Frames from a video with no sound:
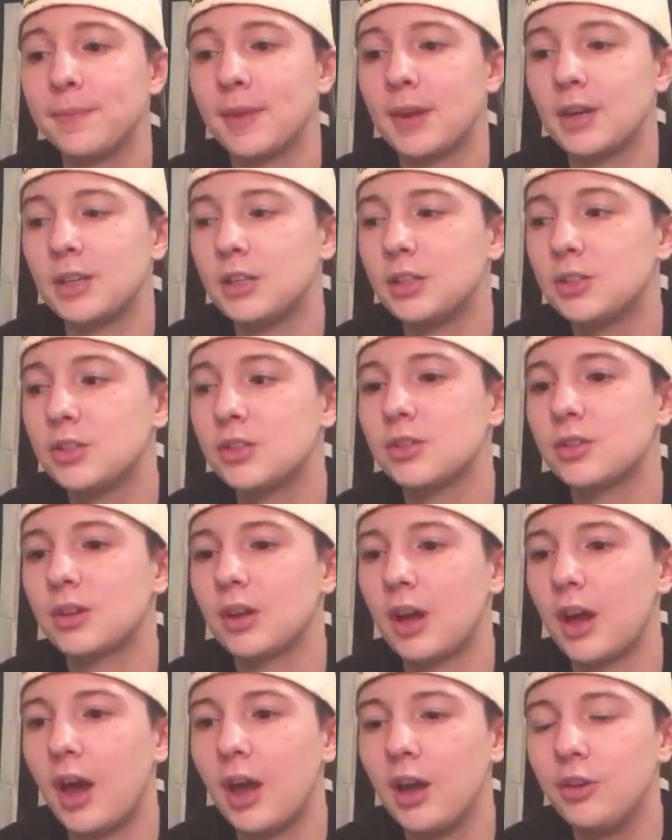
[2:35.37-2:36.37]
And it's
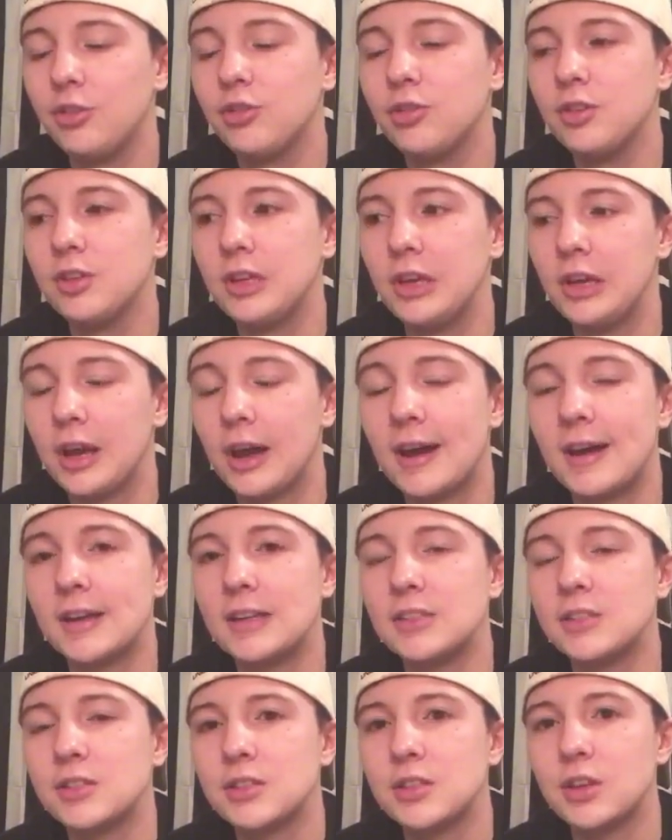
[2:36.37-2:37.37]
actually
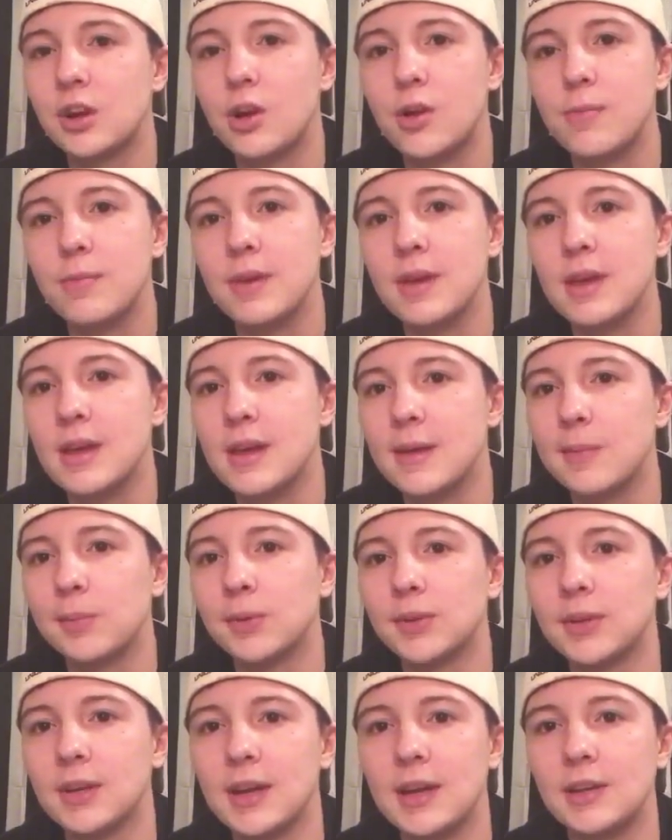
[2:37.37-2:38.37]
nice, being able
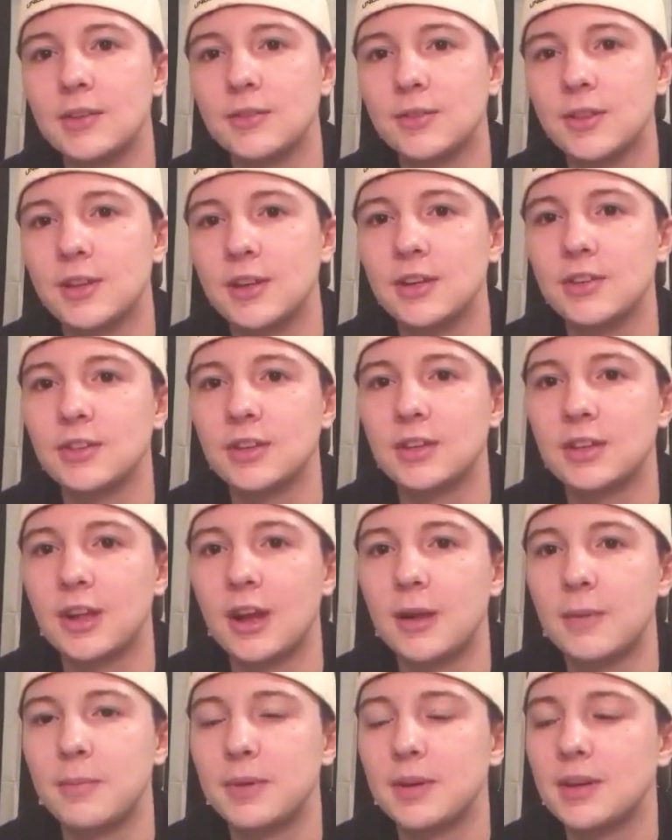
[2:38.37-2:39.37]
to handle things like
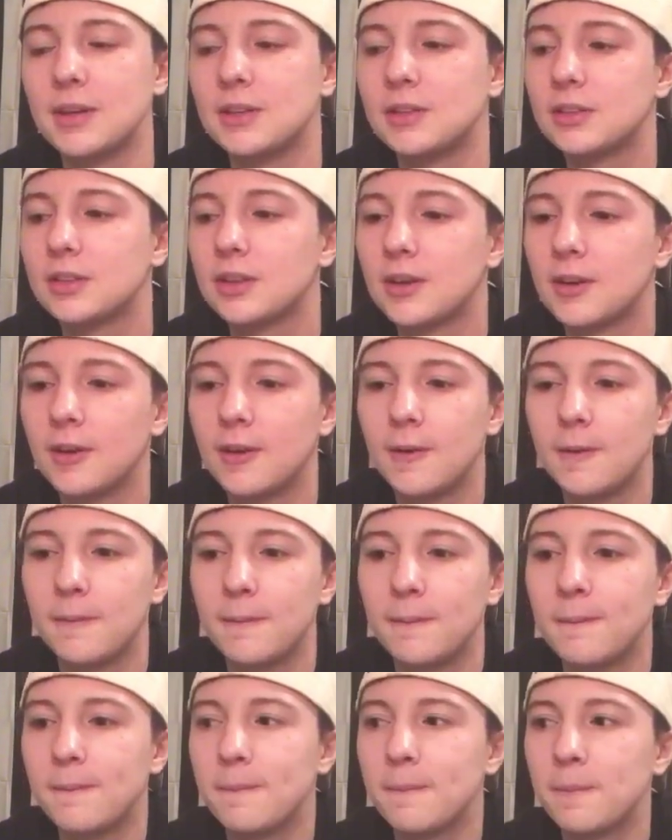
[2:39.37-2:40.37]
that because
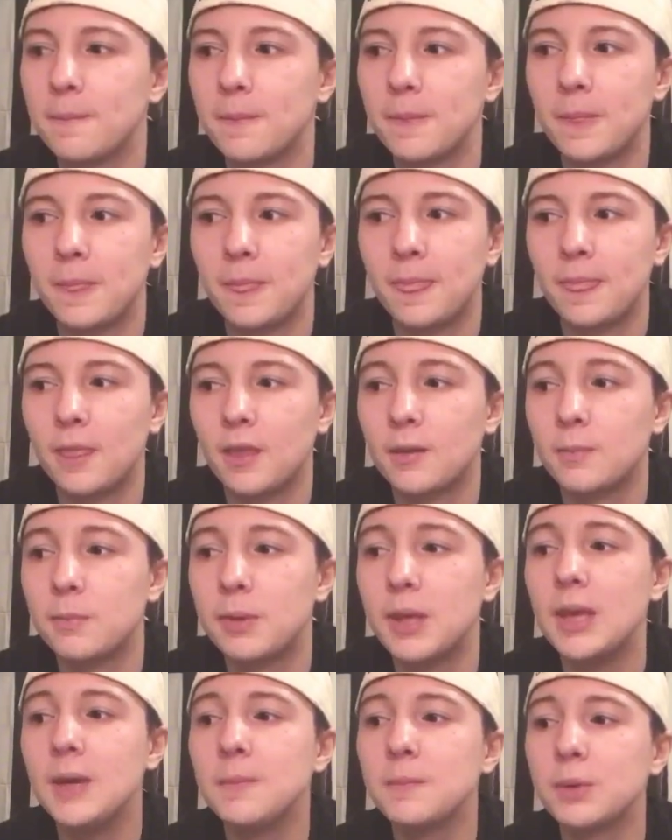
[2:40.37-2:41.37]

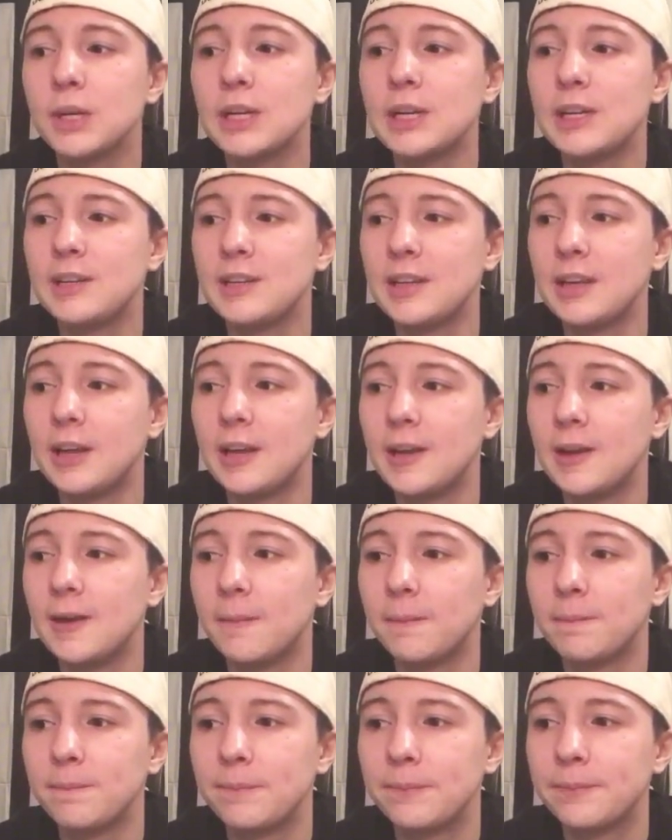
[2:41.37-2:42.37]
being pre-T,
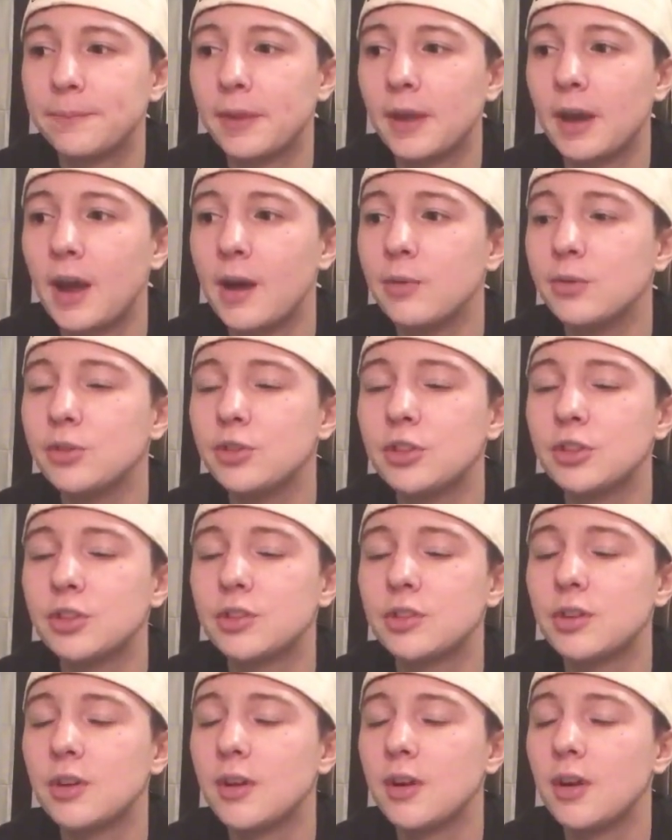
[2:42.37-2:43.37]
I was
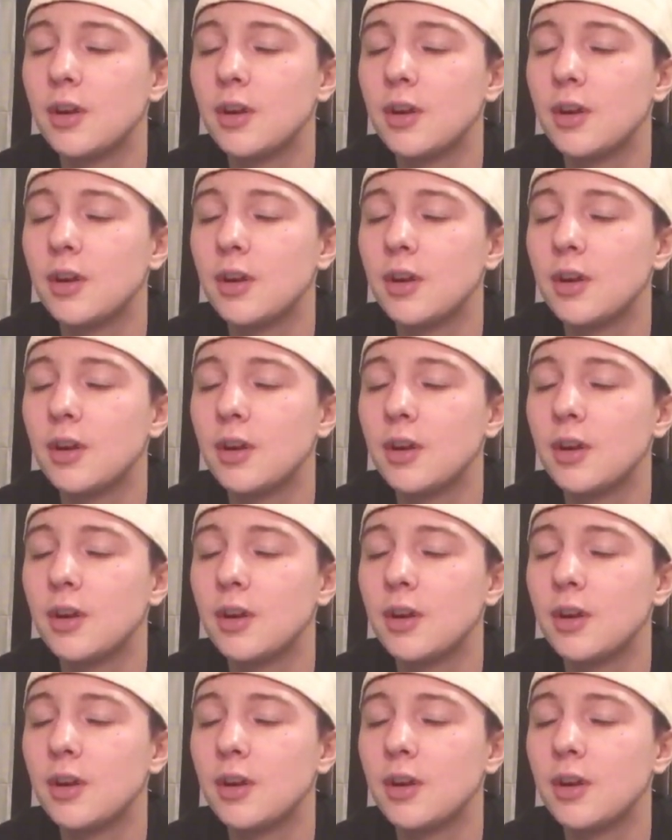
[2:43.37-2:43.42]
just